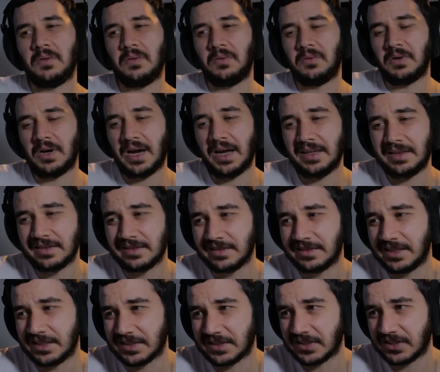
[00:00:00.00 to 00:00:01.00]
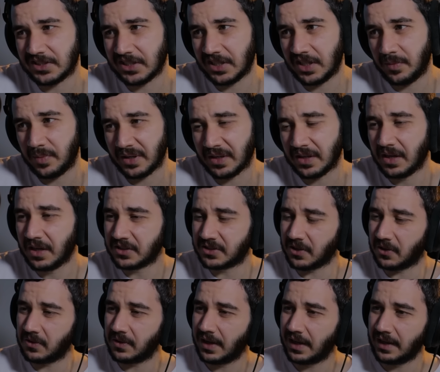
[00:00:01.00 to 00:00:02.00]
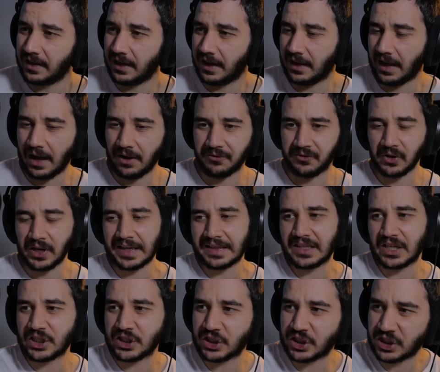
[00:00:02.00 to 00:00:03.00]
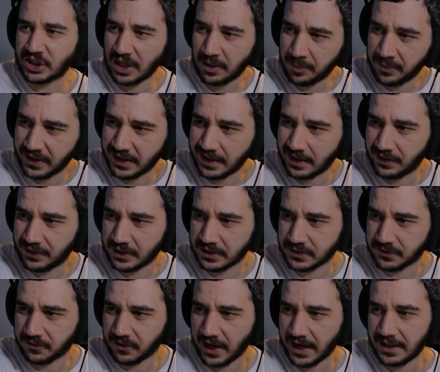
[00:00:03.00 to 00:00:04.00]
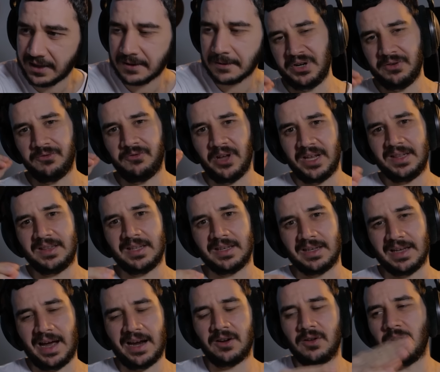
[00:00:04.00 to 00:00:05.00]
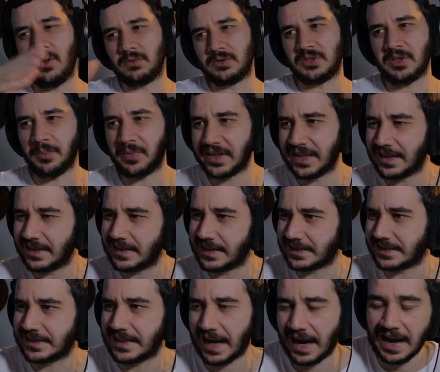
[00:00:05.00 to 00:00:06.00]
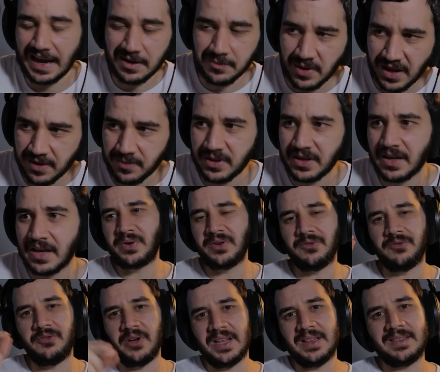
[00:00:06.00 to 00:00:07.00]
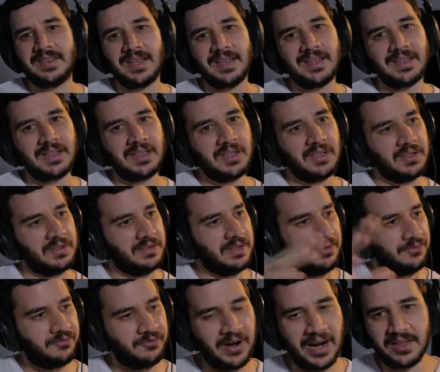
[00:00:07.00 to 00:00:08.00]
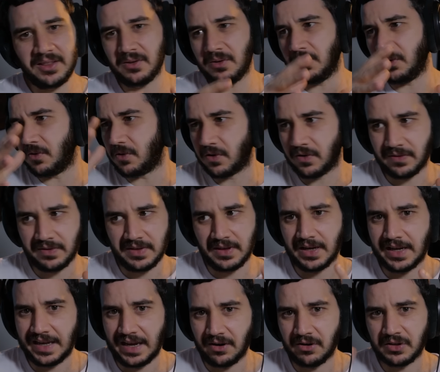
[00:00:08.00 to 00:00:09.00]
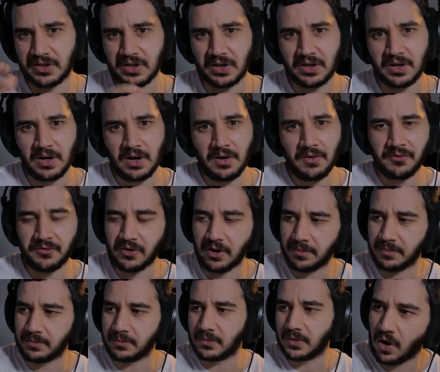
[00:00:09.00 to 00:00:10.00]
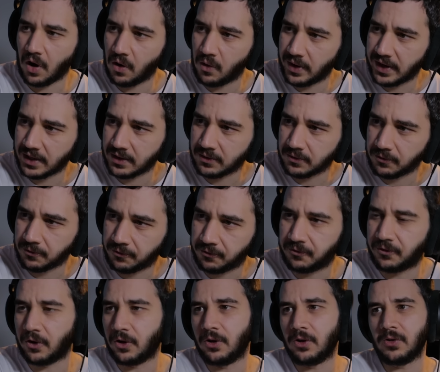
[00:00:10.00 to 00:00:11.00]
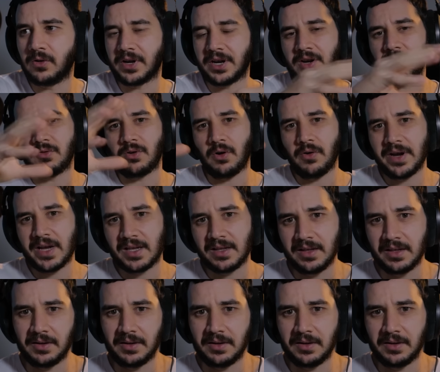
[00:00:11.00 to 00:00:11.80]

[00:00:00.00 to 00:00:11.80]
Right? Disturbing. So I feel like there's something in this fight preventing, I don't know, something in this guy maybe preventing the fight or the character from going full heroic.